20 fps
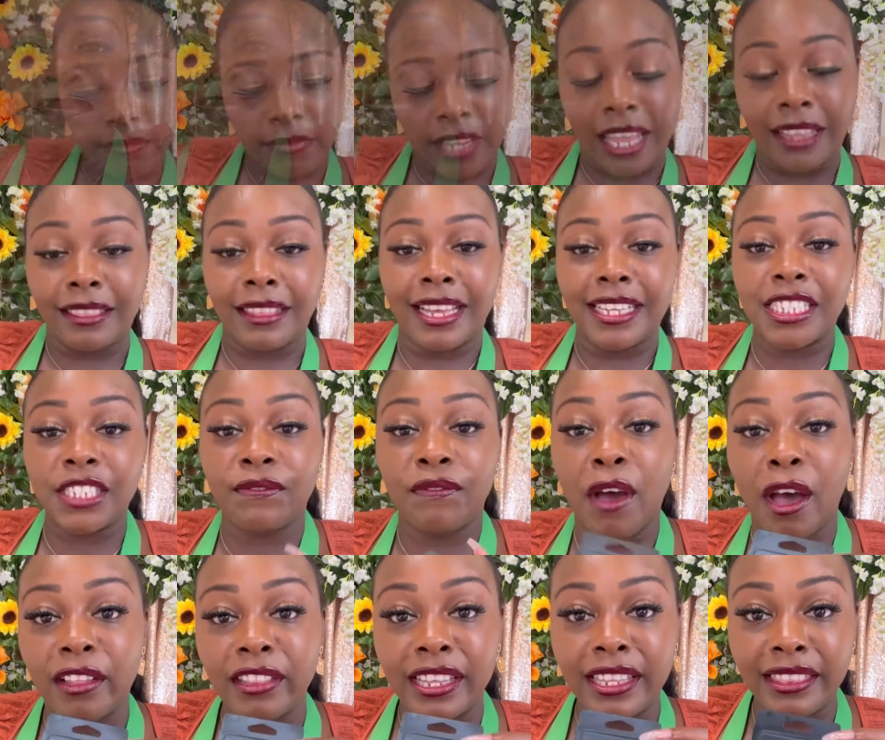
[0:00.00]
Let's
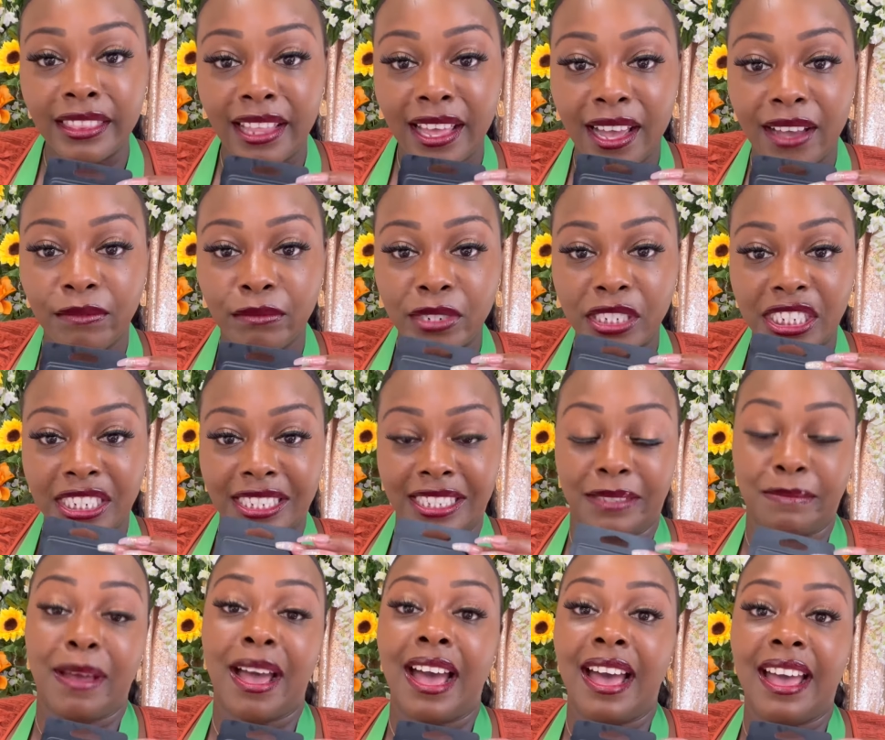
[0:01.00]
Fall in Love, which
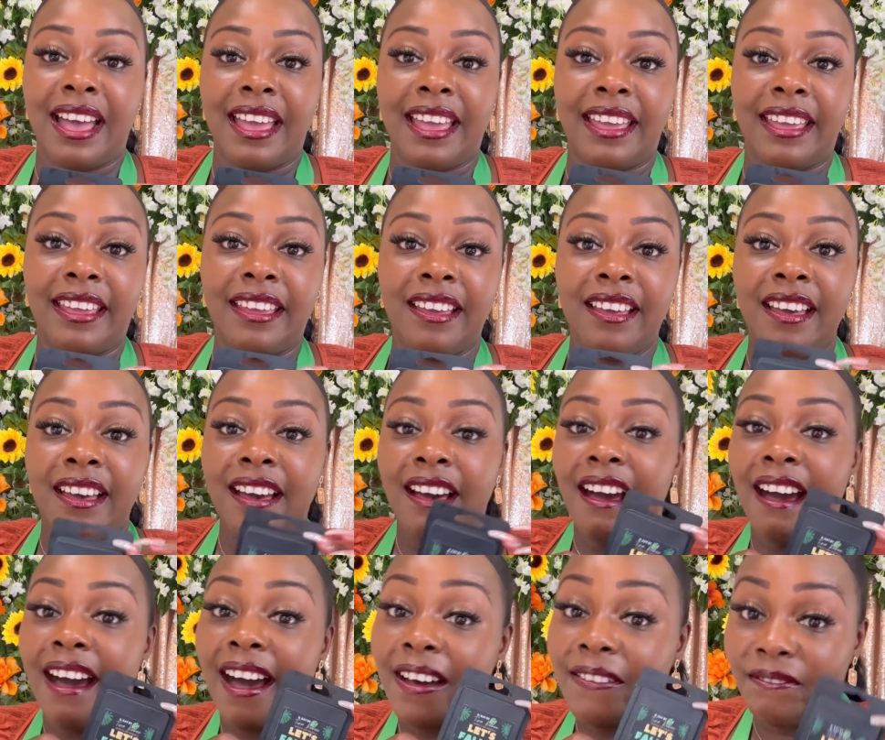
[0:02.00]
is my
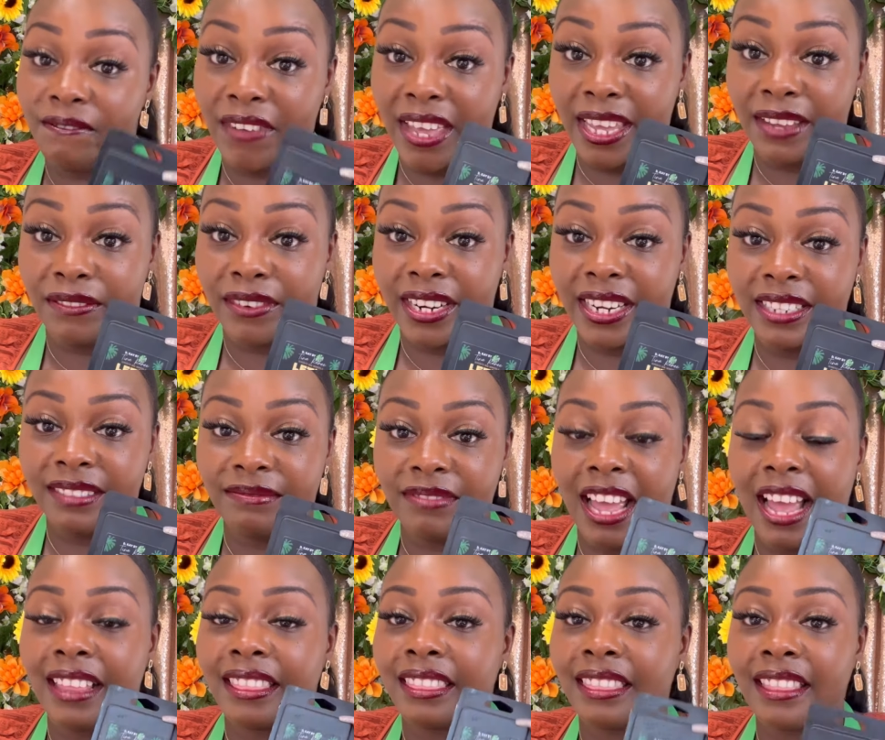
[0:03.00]
a favorite.
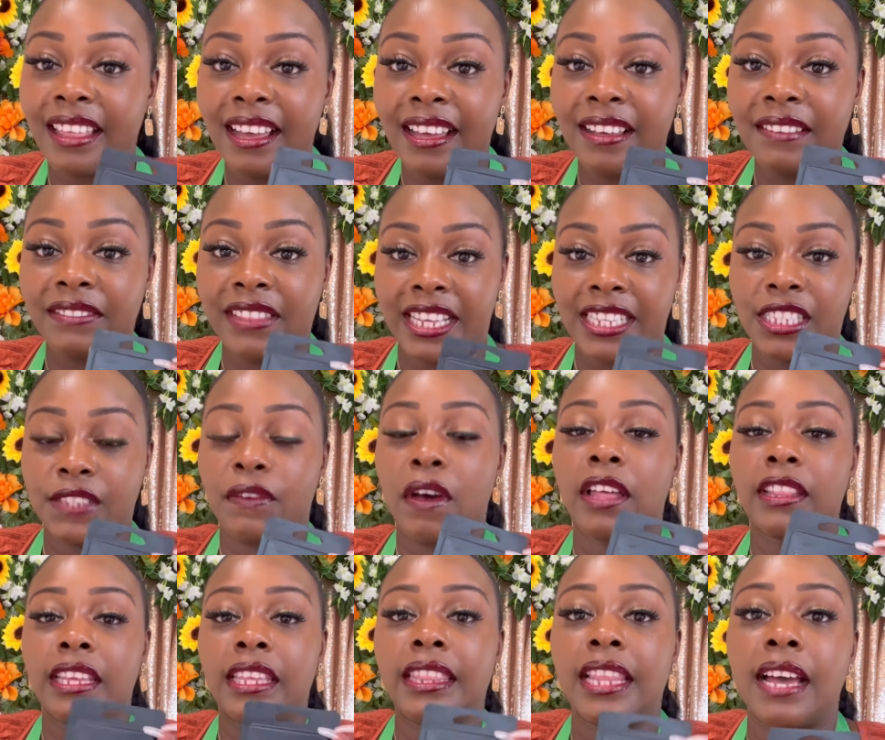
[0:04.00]
I love Let's
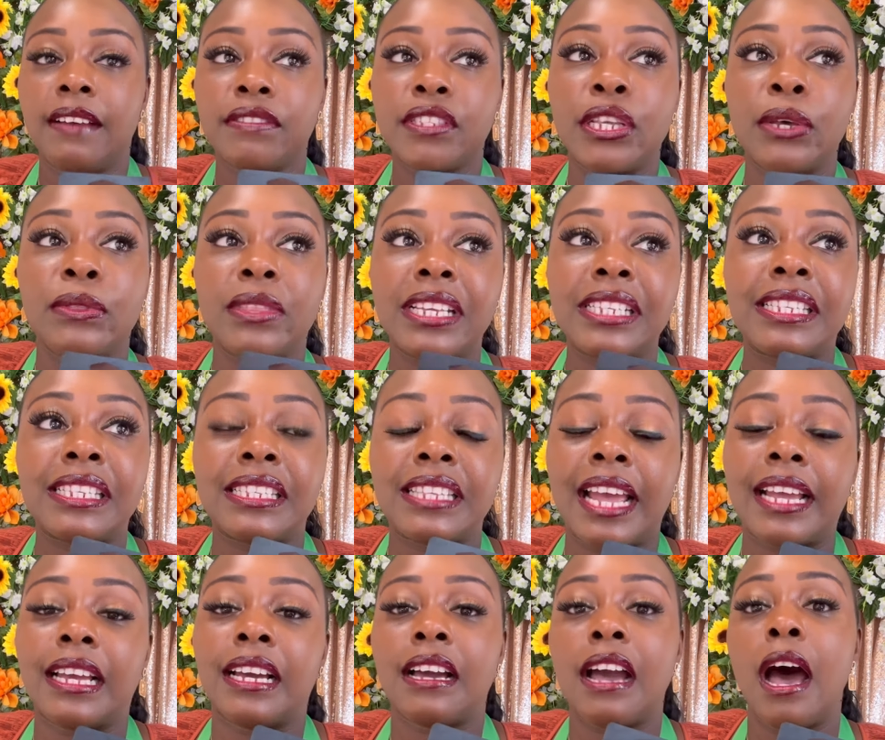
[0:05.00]
Fall in Love. So this is
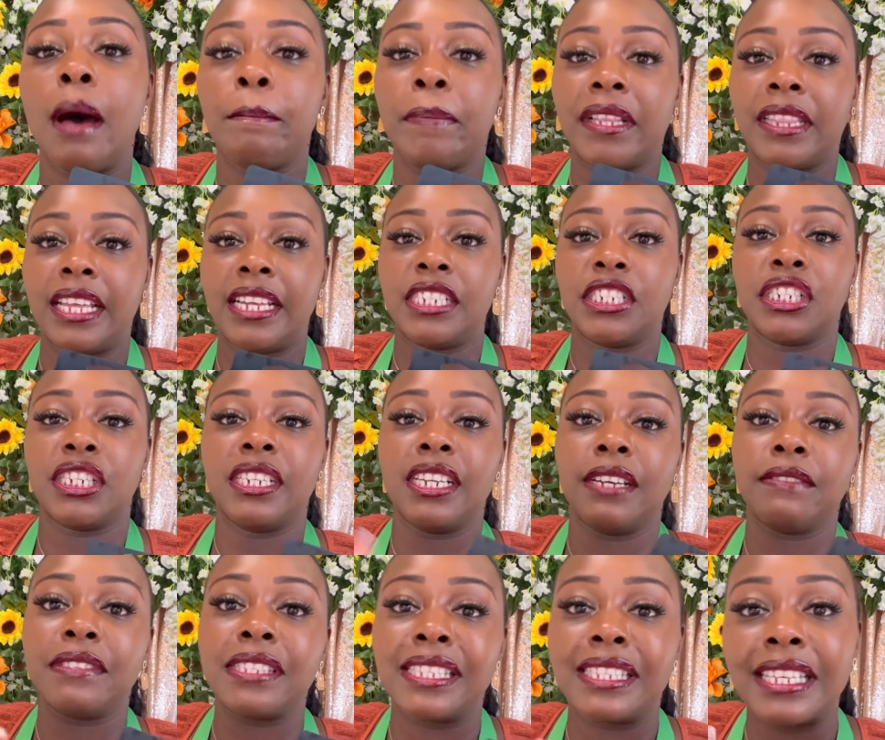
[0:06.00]
like a compilation
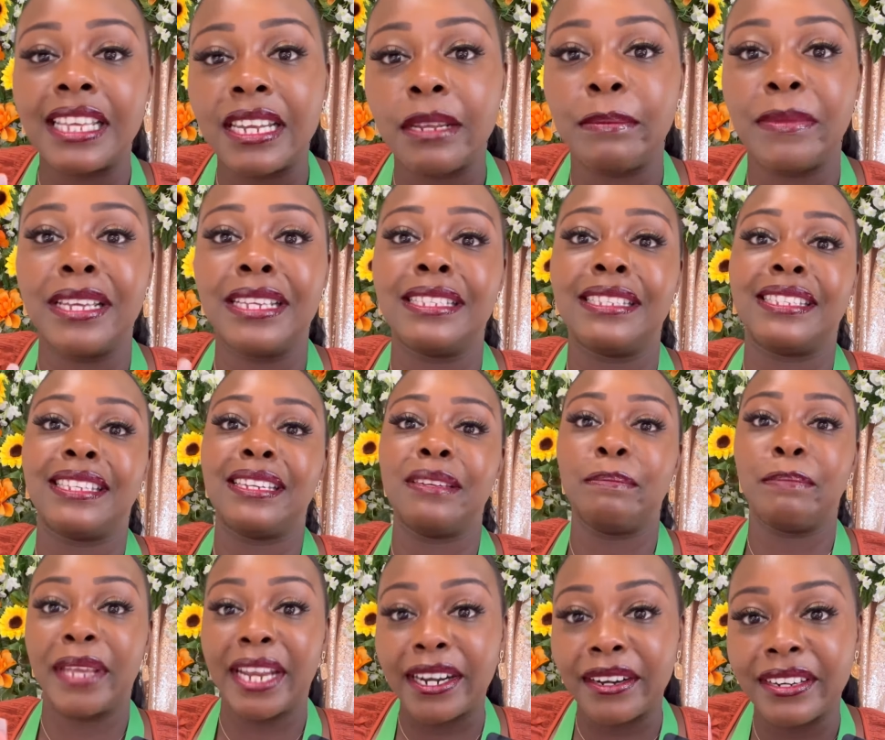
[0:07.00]
of cinnamons
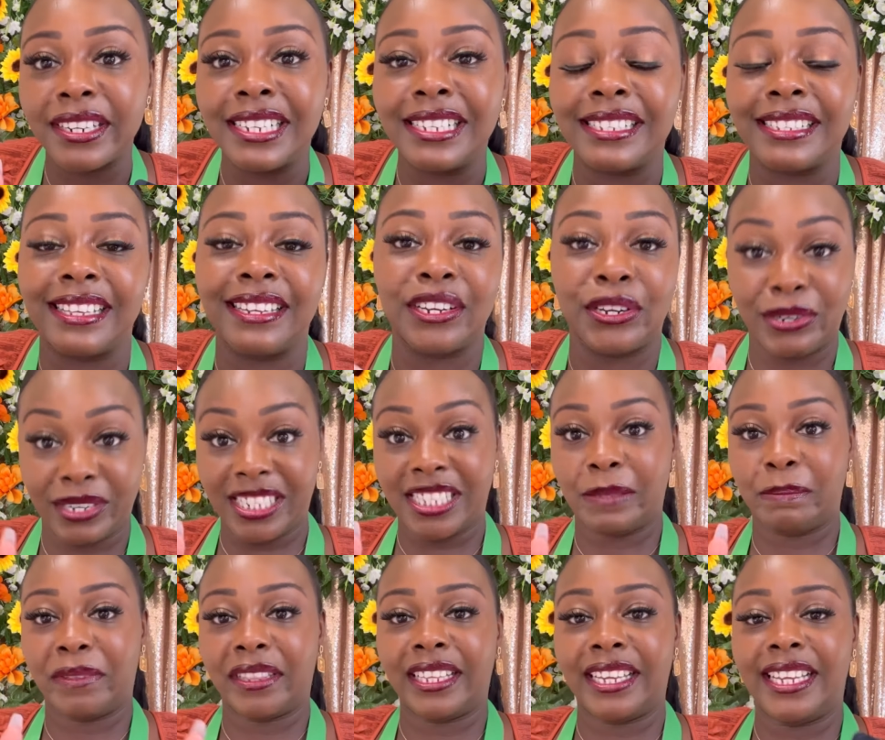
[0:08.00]
and berries and
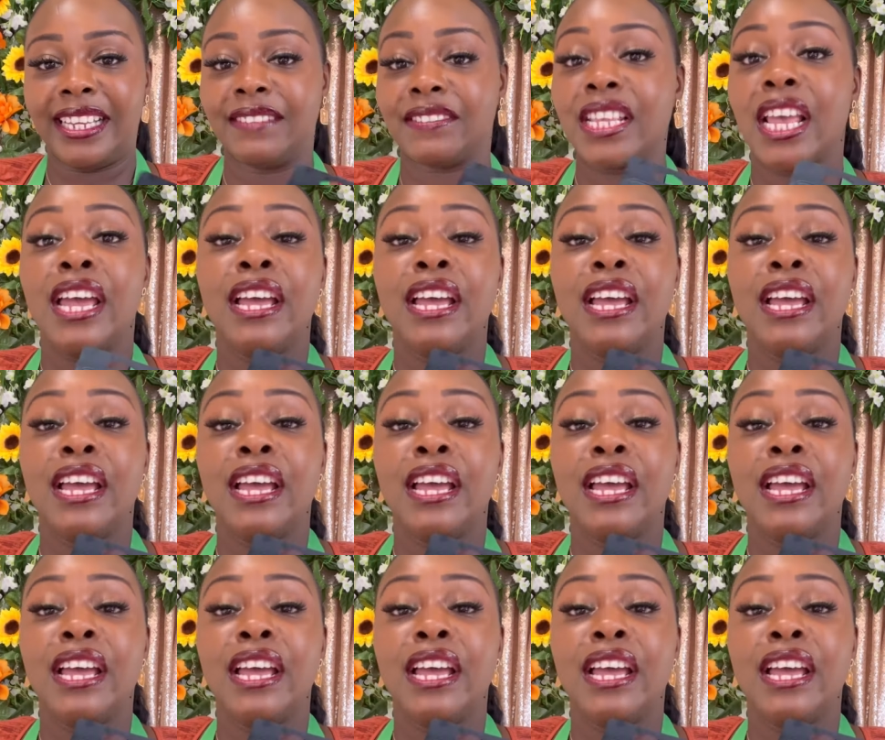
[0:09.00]
crisp leaves.